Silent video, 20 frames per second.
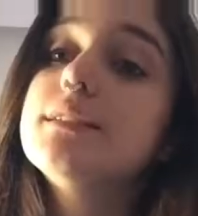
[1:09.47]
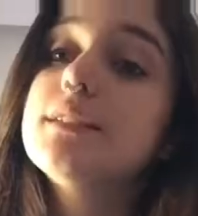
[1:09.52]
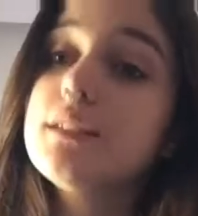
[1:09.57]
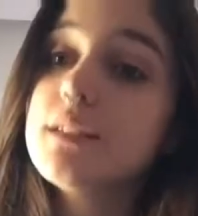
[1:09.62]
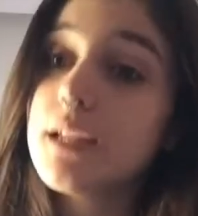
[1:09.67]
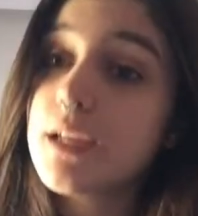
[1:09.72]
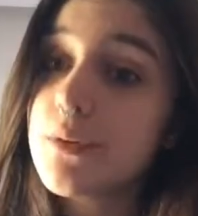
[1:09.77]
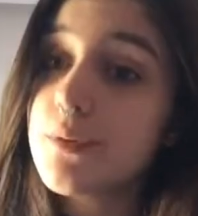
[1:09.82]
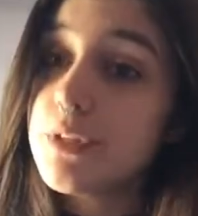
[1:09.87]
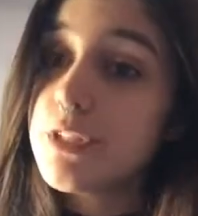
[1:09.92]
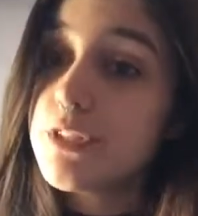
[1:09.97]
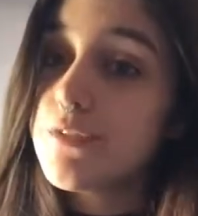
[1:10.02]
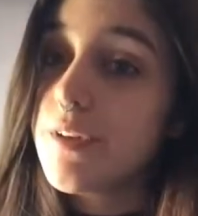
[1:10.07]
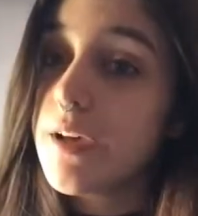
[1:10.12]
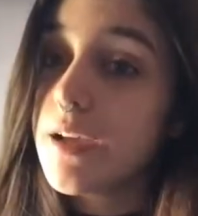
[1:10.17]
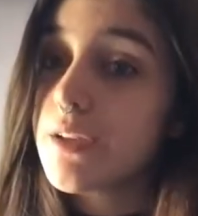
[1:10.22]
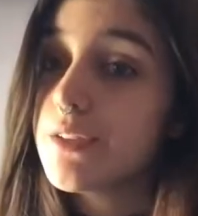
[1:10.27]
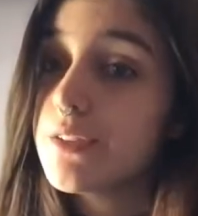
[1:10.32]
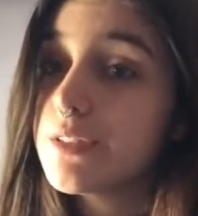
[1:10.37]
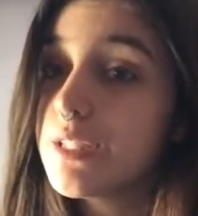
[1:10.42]
The language
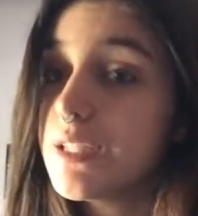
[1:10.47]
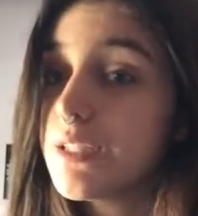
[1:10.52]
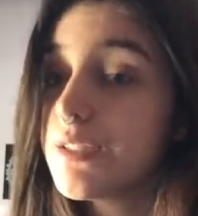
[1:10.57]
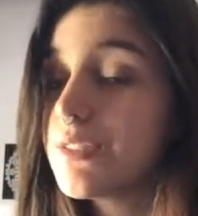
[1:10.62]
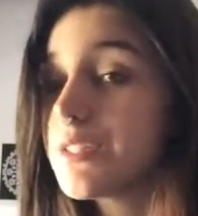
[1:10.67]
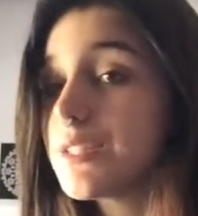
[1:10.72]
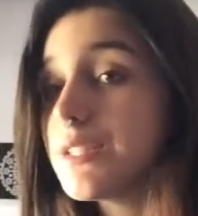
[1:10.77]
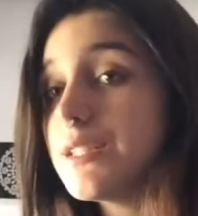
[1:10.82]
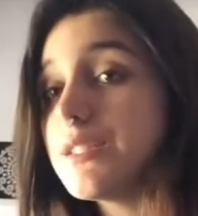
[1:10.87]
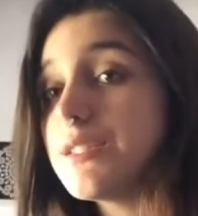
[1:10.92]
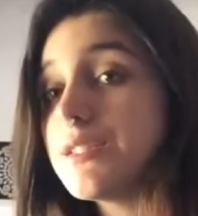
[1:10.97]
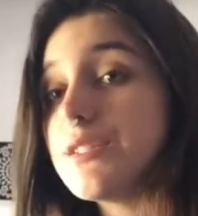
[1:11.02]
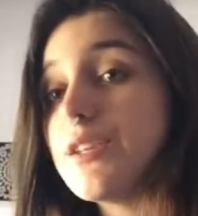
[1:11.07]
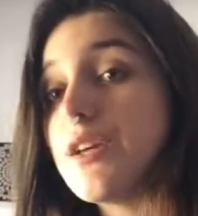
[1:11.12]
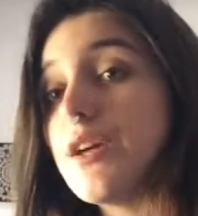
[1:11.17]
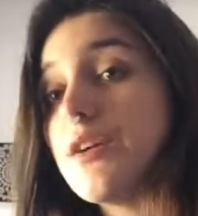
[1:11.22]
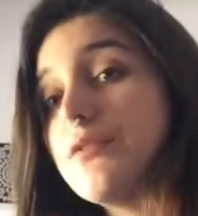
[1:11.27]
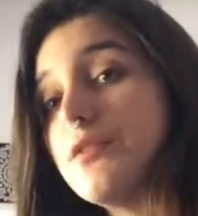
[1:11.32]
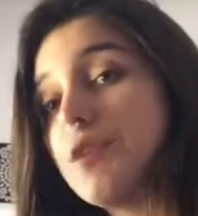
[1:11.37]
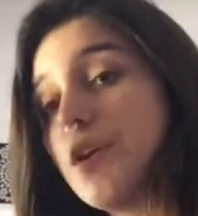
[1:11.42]
faculty consists
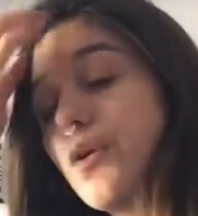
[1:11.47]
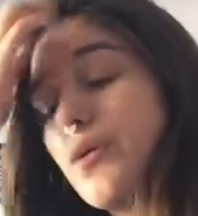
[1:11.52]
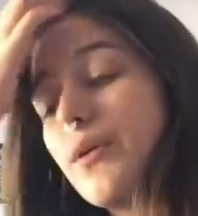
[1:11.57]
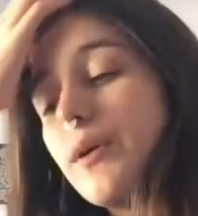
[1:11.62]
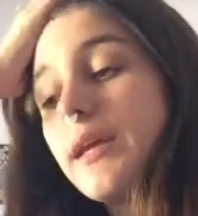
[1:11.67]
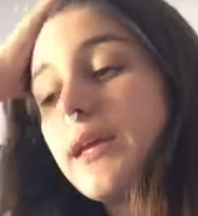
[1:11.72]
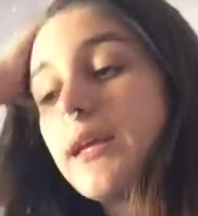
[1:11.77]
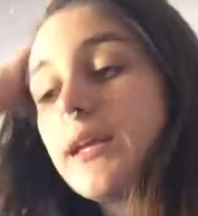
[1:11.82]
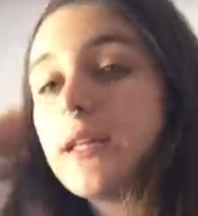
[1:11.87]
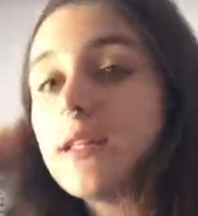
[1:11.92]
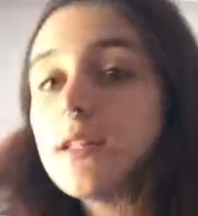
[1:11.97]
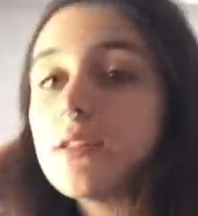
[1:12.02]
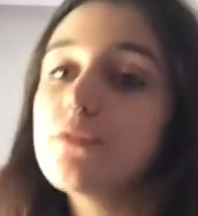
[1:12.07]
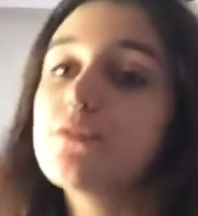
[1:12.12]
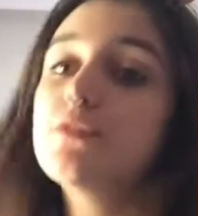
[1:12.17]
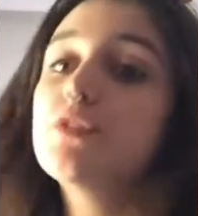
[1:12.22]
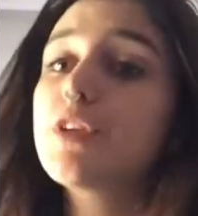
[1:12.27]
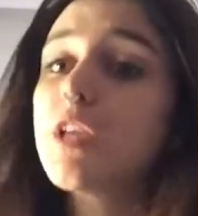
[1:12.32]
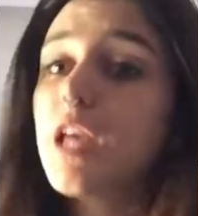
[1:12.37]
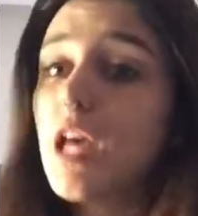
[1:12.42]
of knowing
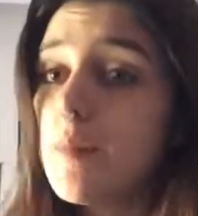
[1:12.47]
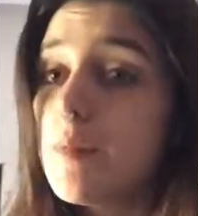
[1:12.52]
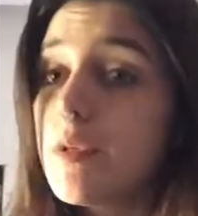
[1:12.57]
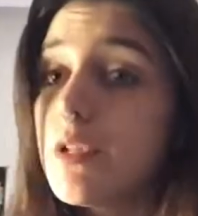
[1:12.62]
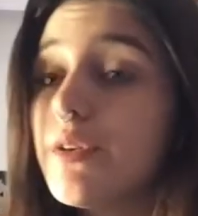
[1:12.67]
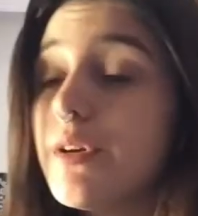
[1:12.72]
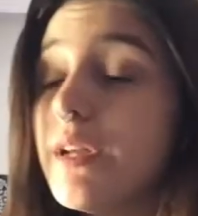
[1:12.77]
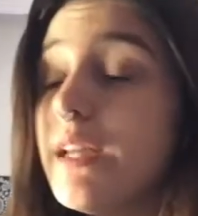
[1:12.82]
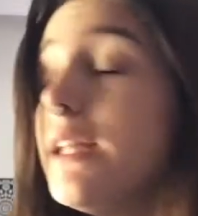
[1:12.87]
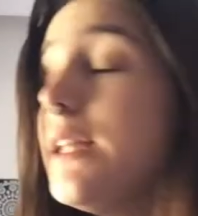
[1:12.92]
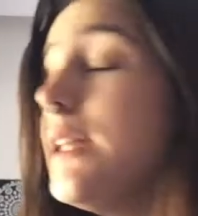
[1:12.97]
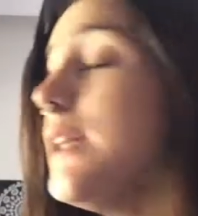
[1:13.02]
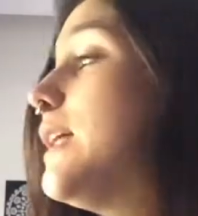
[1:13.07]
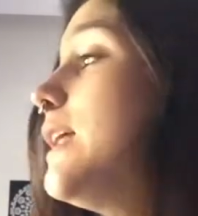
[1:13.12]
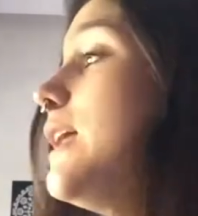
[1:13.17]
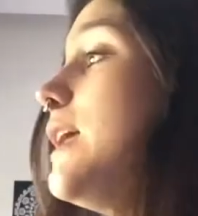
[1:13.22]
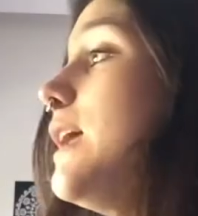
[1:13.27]
vocabulary,